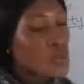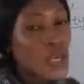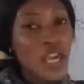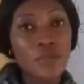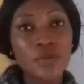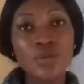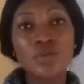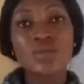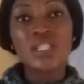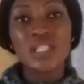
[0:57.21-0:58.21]
able to
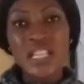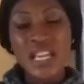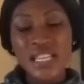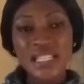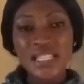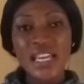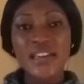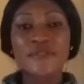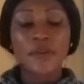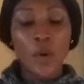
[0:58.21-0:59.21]
stay safe
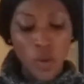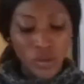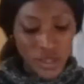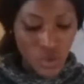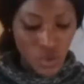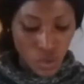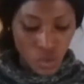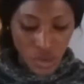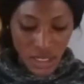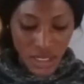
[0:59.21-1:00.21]
on the street.
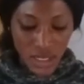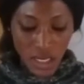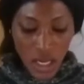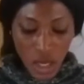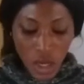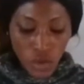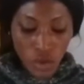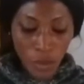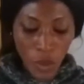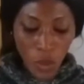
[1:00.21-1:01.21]
Number
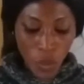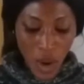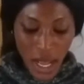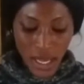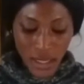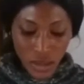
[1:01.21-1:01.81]
one